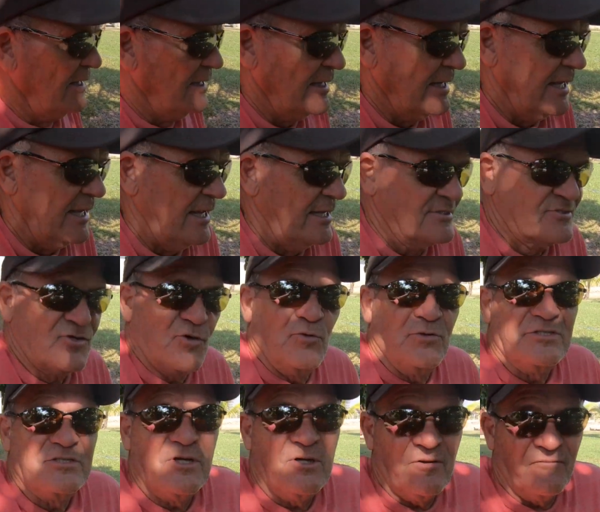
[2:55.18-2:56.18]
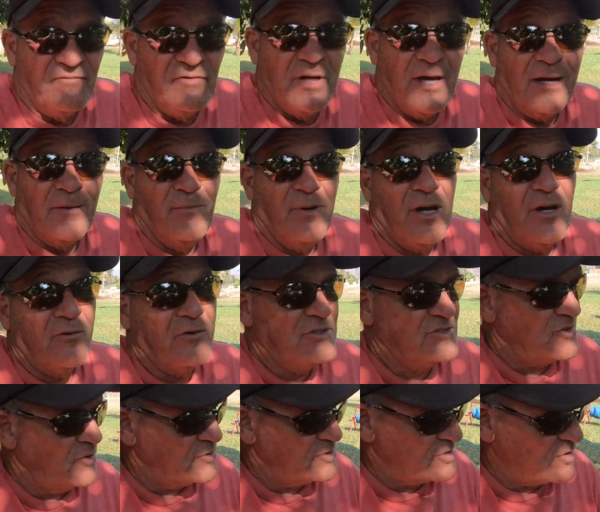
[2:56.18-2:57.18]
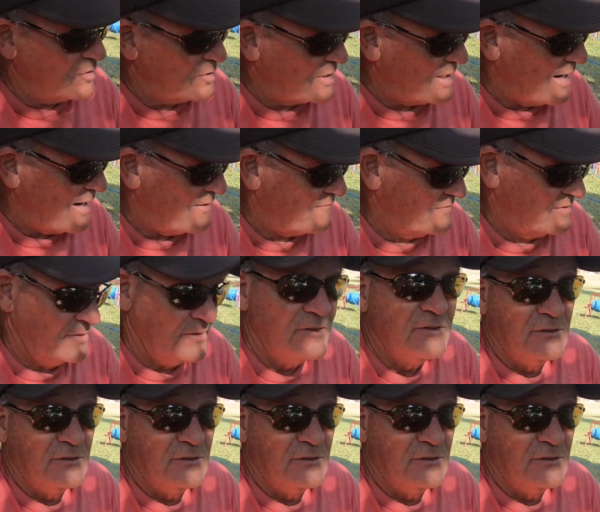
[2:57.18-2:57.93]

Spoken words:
yeah, it's always good. If you got a battery, it's always good to have it